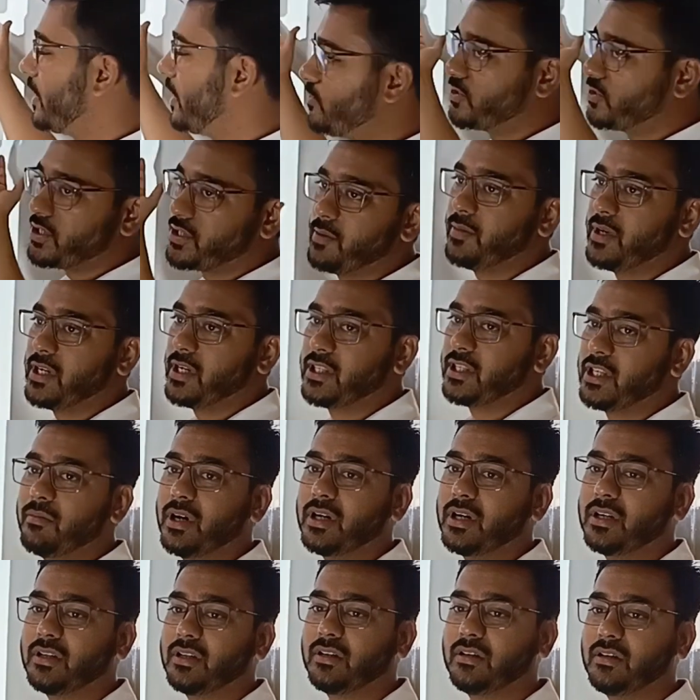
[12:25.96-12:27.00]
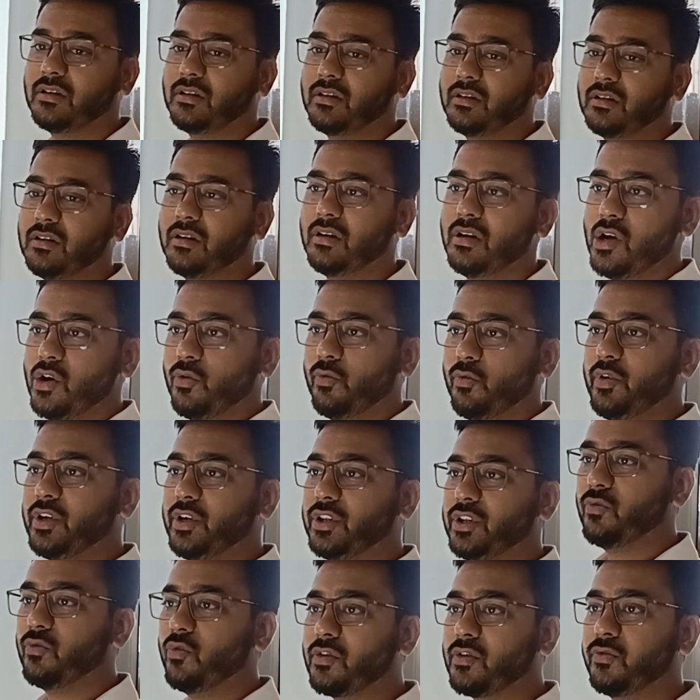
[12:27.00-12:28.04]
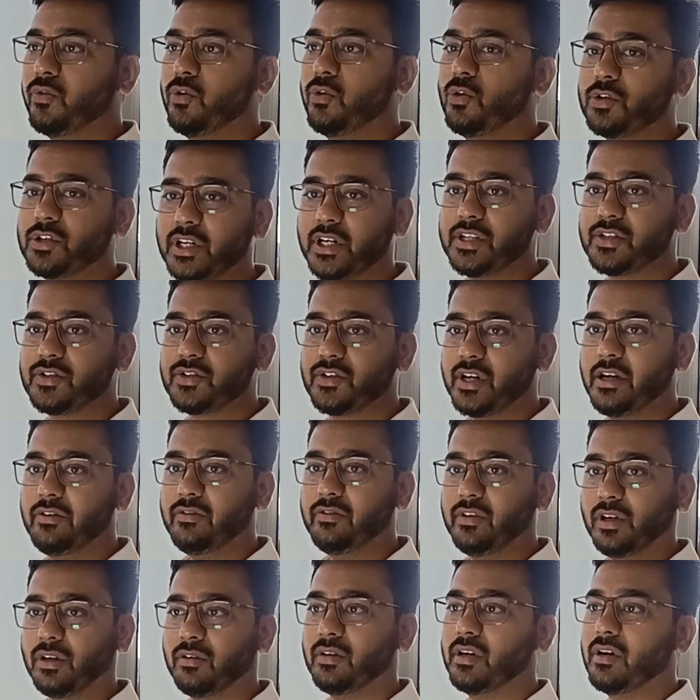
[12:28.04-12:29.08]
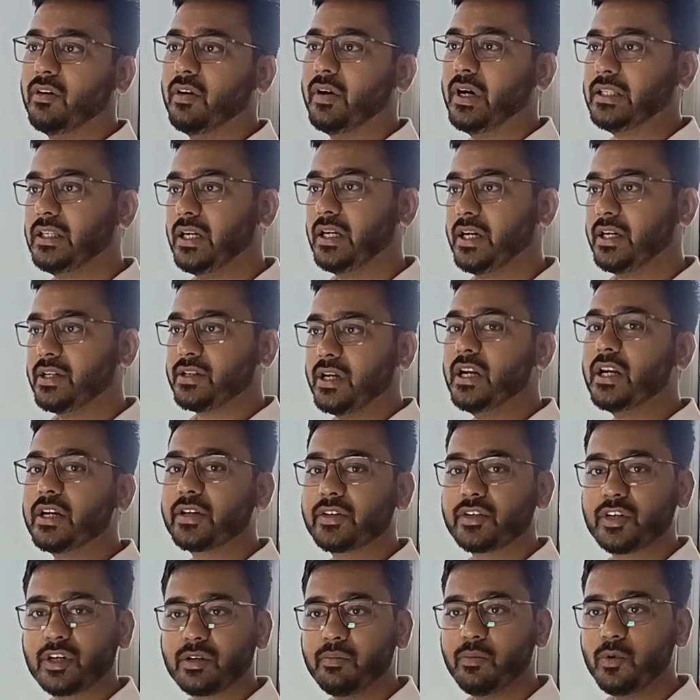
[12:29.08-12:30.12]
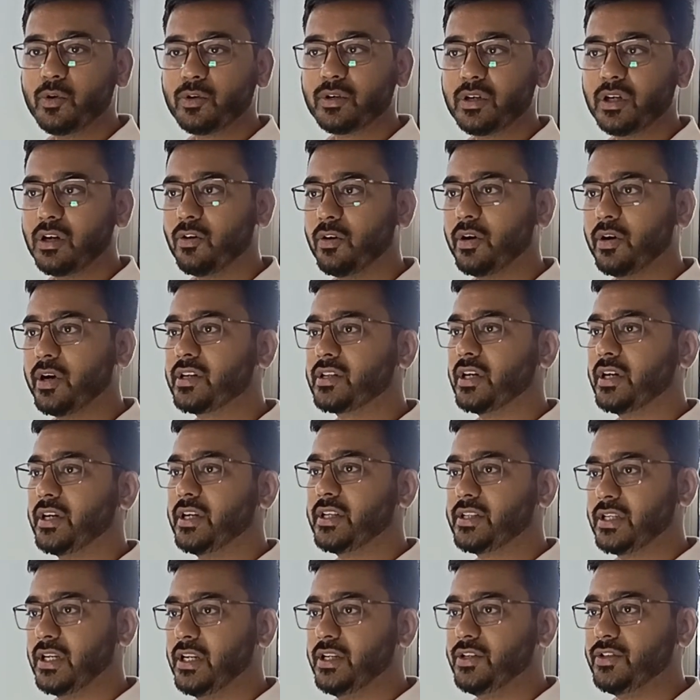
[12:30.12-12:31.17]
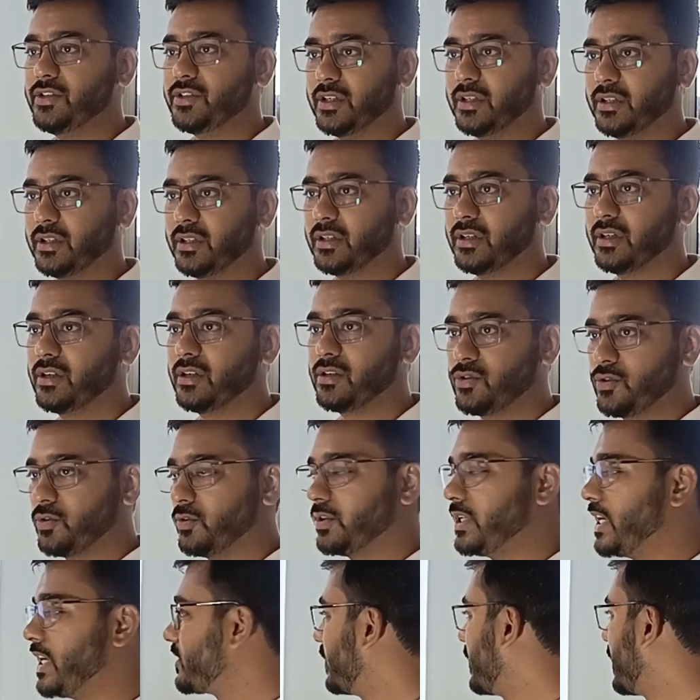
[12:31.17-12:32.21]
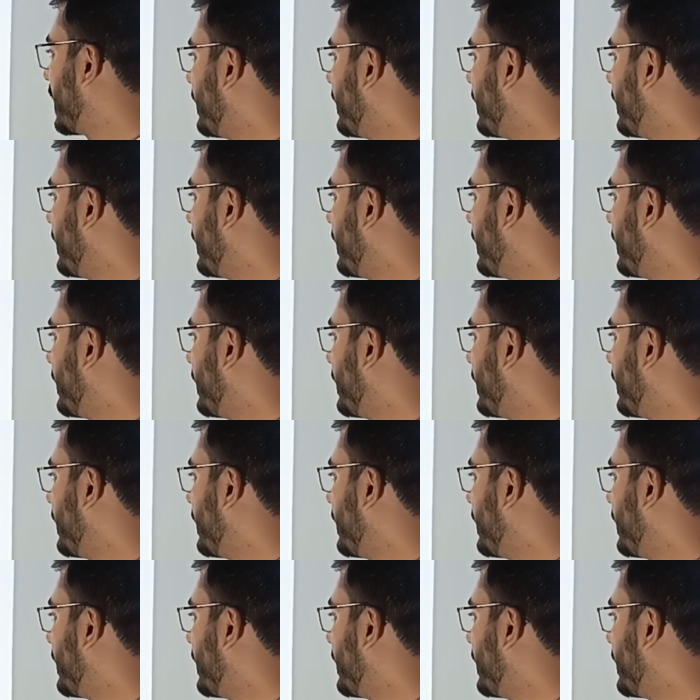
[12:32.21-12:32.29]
system, nothing but with what force it is driving. Either it's an electric motor or it's a diesel engine. So that's a